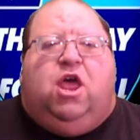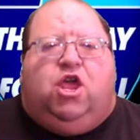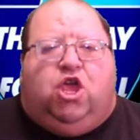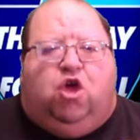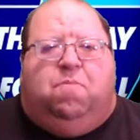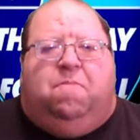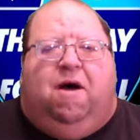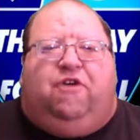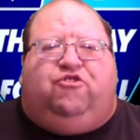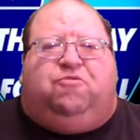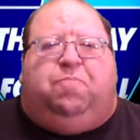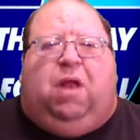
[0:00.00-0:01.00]
You
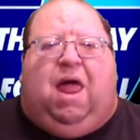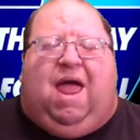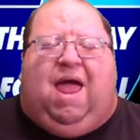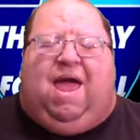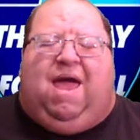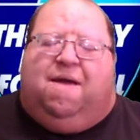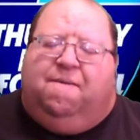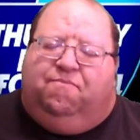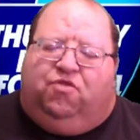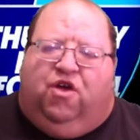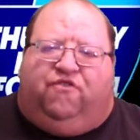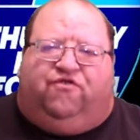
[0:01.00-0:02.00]
must play
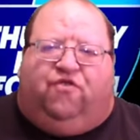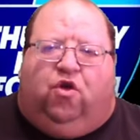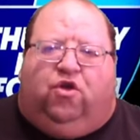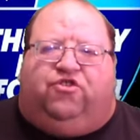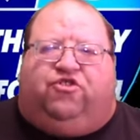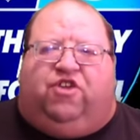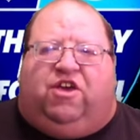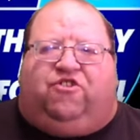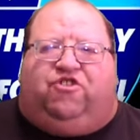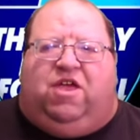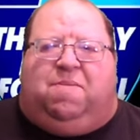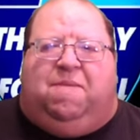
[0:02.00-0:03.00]
the full
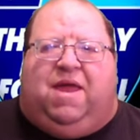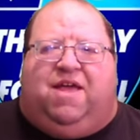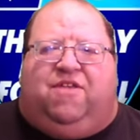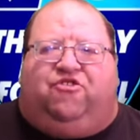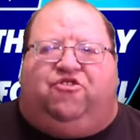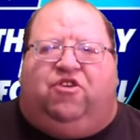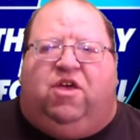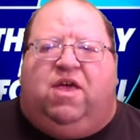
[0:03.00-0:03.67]
60 minutes.